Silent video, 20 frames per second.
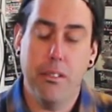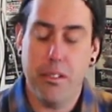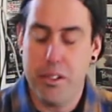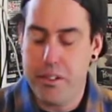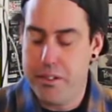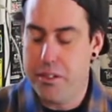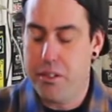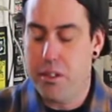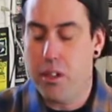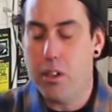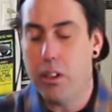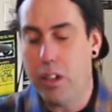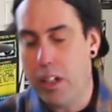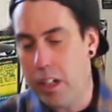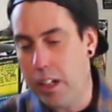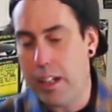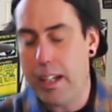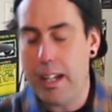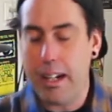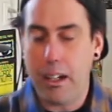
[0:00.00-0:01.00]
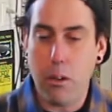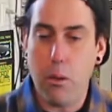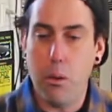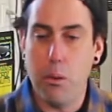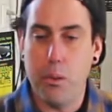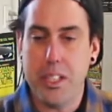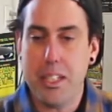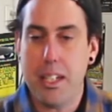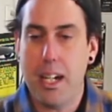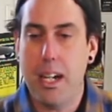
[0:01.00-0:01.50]
this is all going to kind of
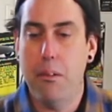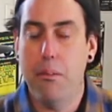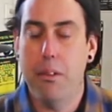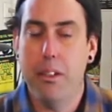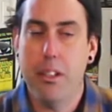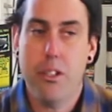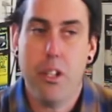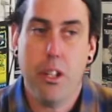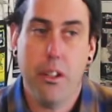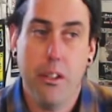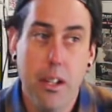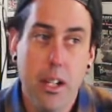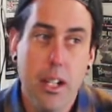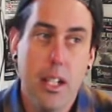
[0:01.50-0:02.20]
coincide with each other.